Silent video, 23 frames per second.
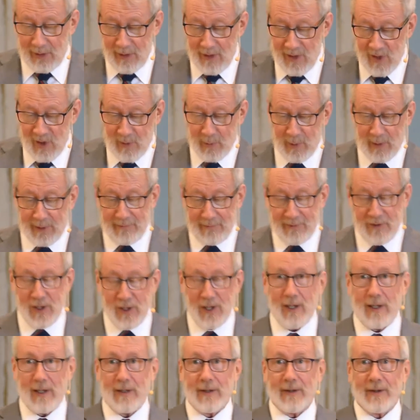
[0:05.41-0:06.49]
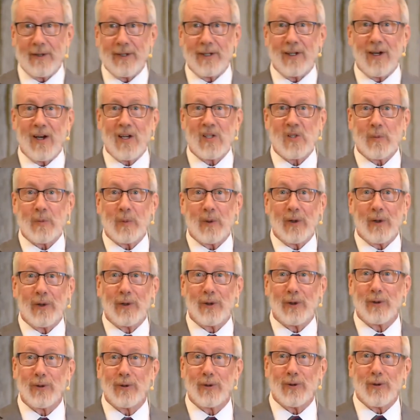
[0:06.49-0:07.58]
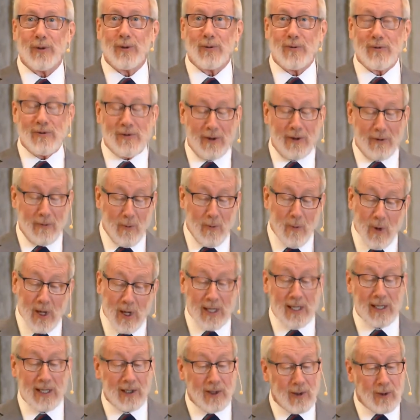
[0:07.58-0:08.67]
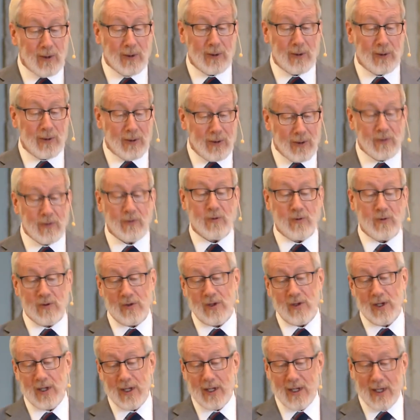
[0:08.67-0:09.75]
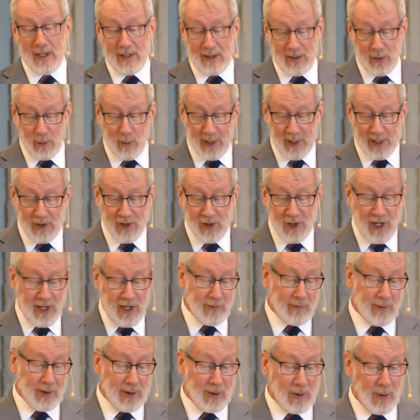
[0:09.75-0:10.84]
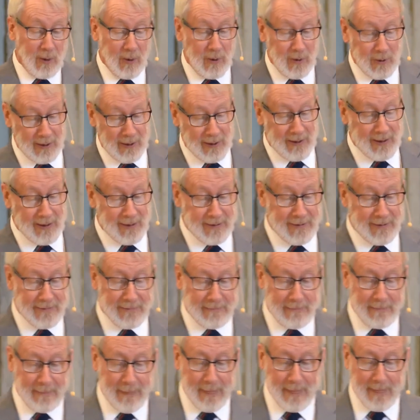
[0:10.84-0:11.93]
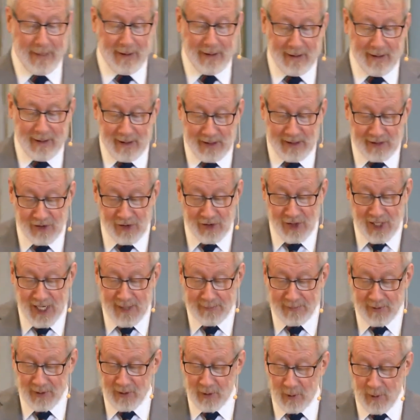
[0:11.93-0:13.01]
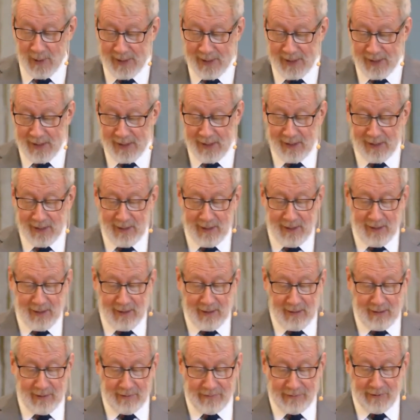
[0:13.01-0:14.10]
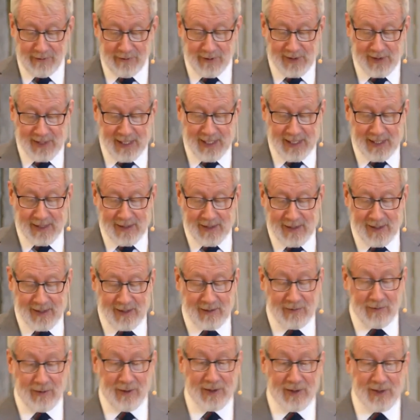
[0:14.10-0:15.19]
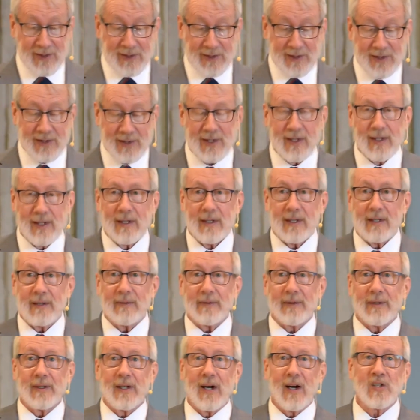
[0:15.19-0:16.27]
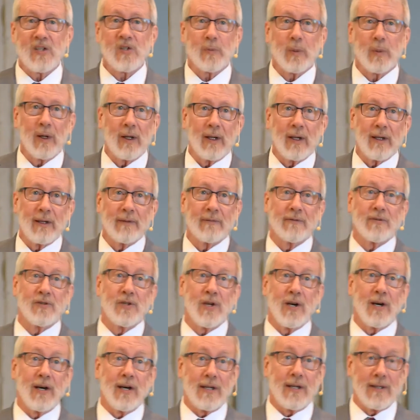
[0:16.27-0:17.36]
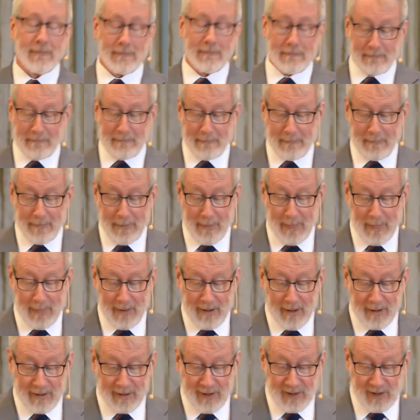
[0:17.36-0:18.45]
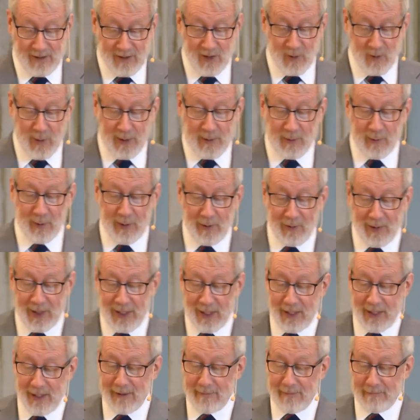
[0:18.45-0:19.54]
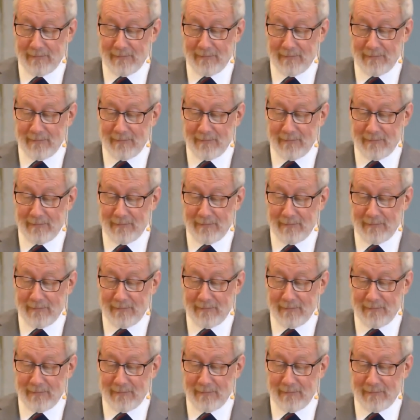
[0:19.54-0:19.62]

Gospel of John, the Gospel, the good news, the really good news, the way John recorded it. It's chapter 20, the first 18 verses of the Gospel of John. This is what we read.